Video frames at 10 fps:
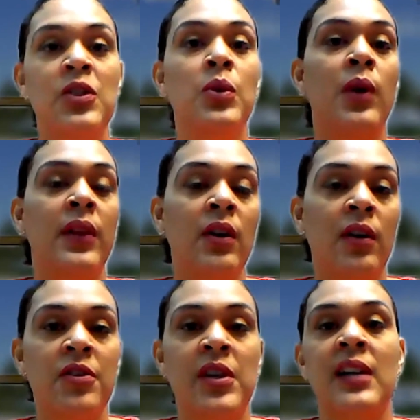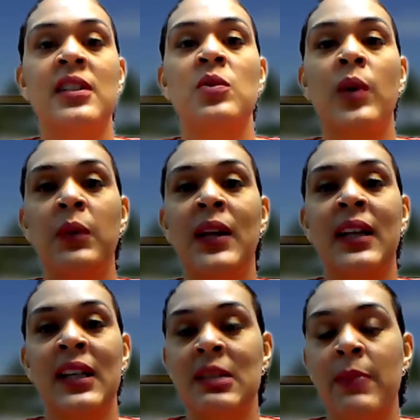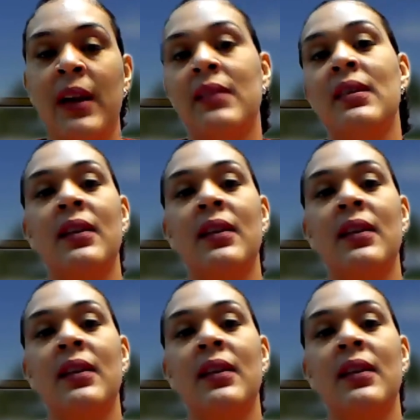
who are the contractors, what we can expect